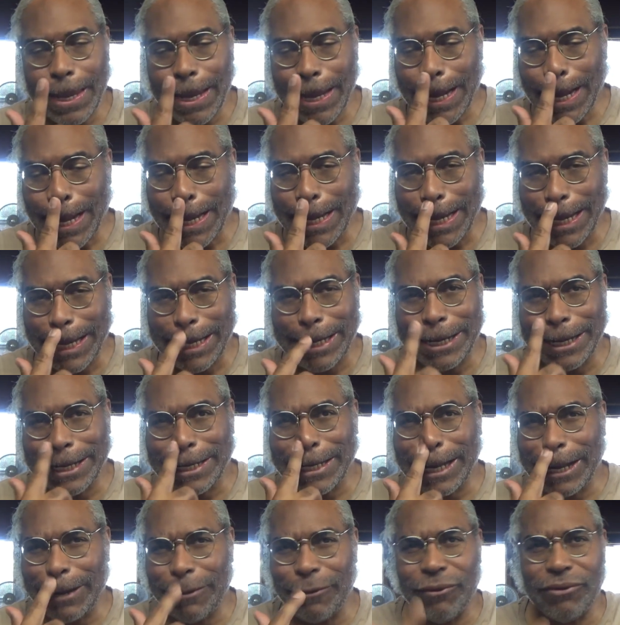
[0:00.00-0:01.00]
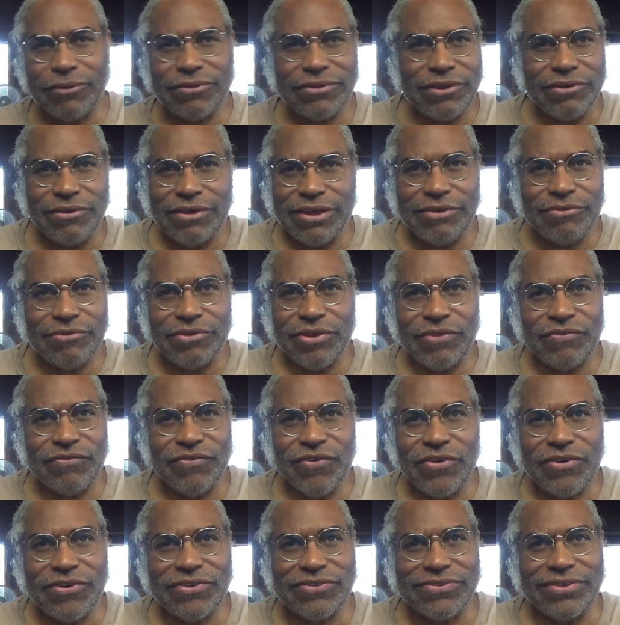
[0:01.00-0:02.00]
And then you say, what the hell were they
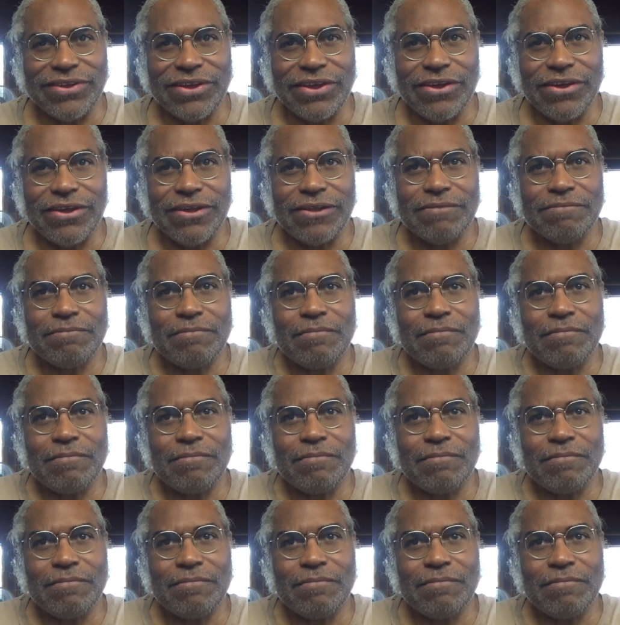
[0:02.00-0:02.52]
focusing on?